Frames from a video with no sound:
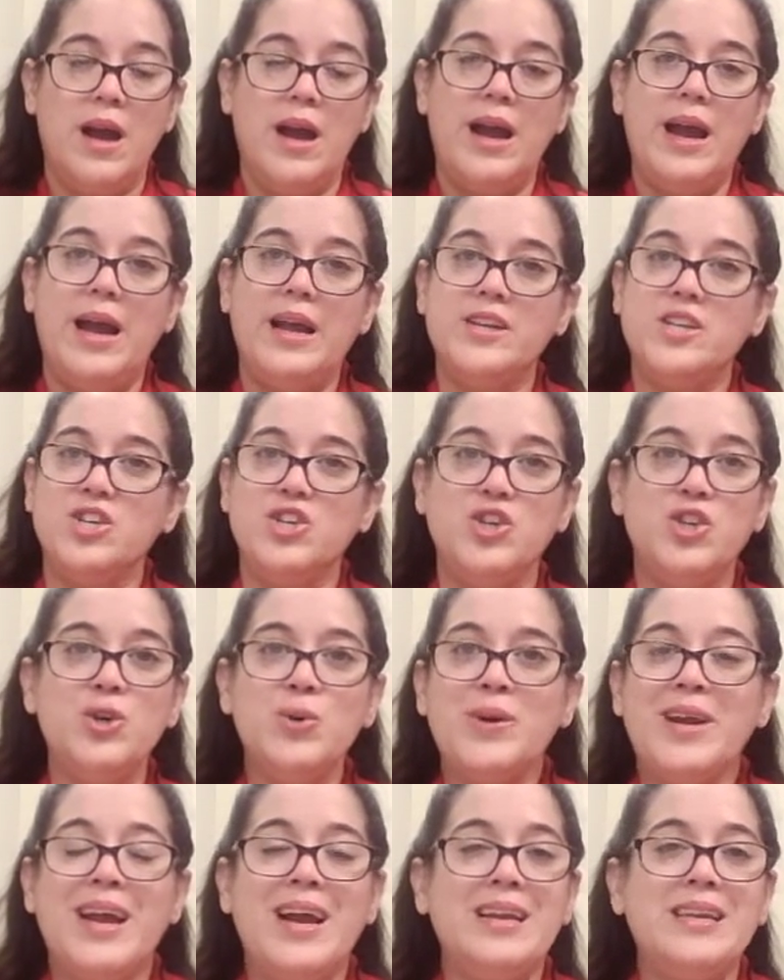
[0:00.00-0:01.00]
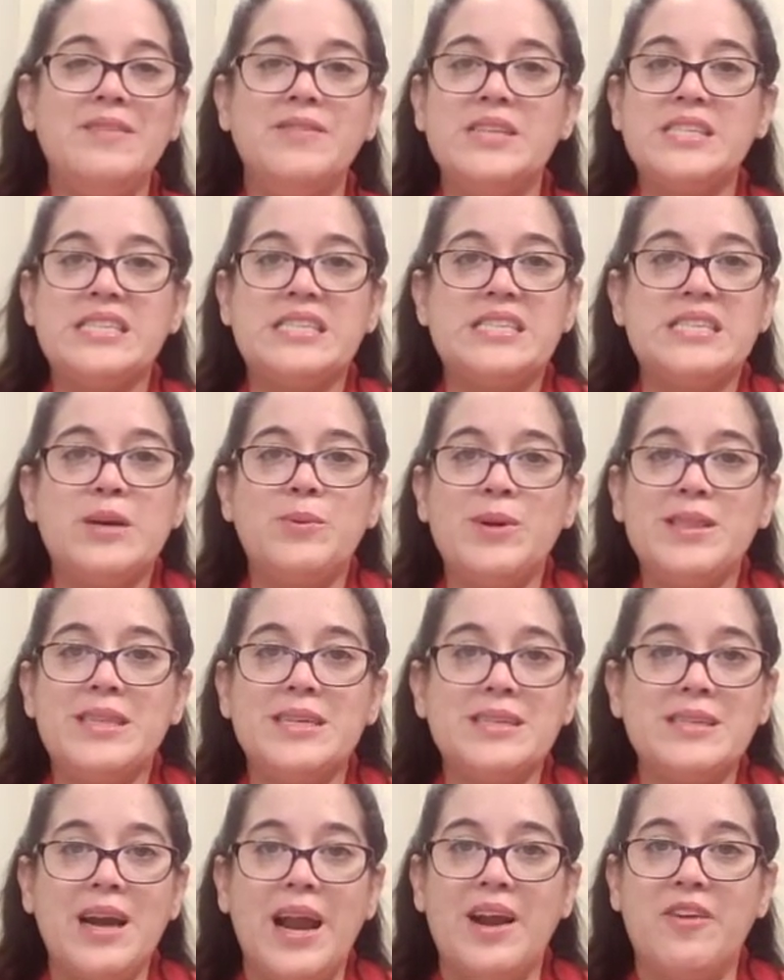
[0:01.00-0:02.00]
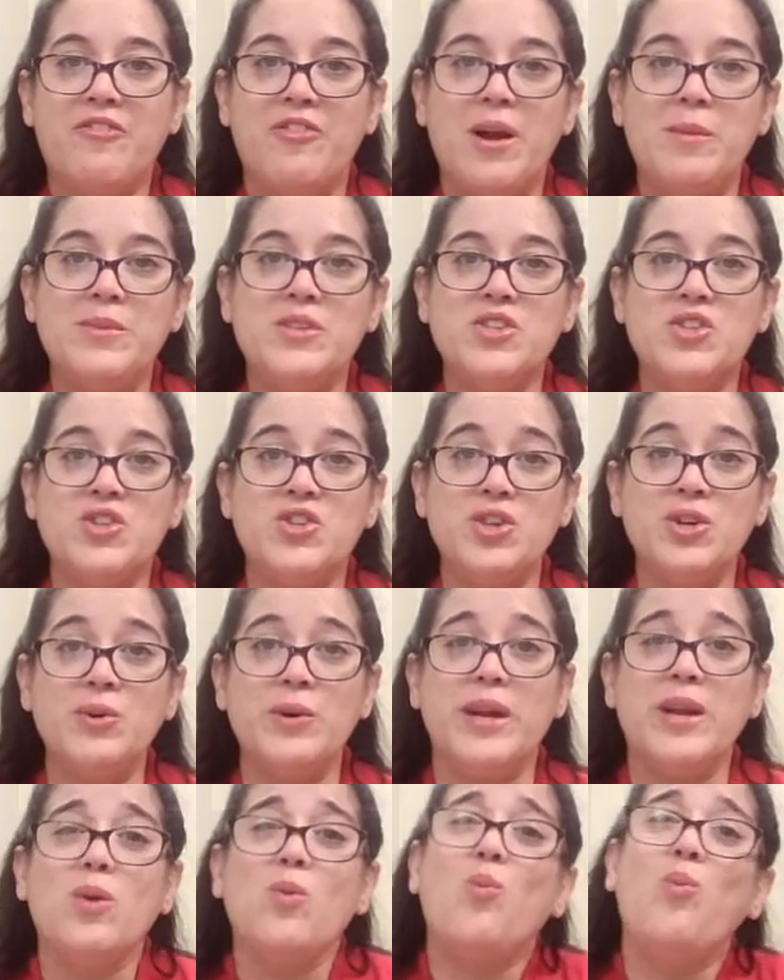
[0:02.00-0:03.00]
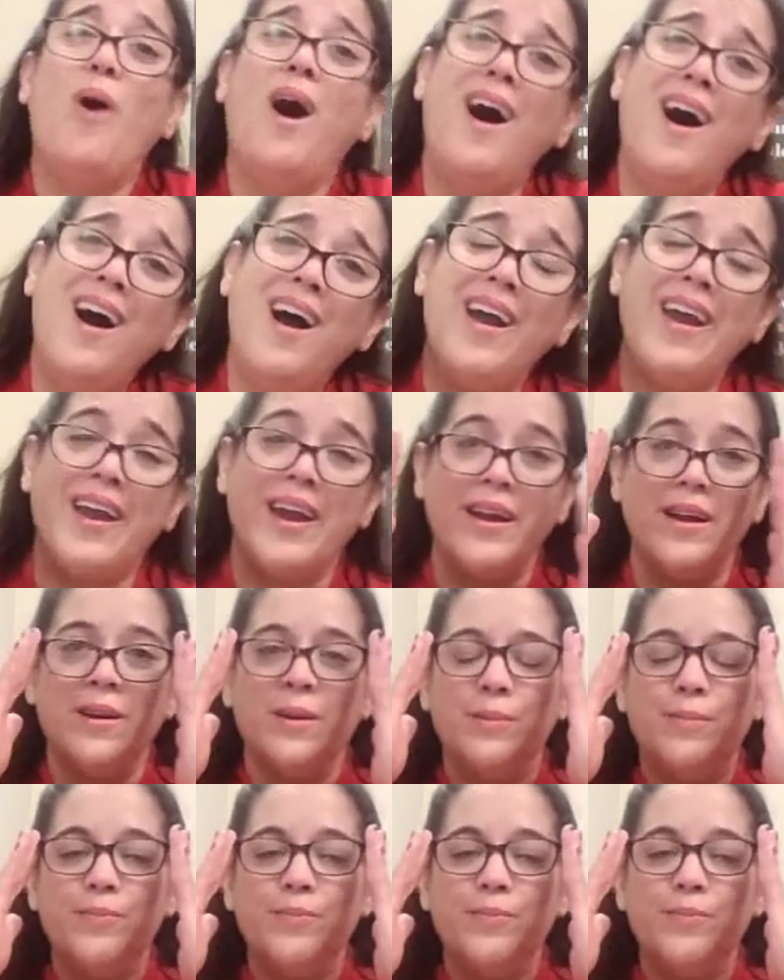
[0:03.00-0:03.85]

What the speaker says: And you can't even see what the diaphragm is doing. Why?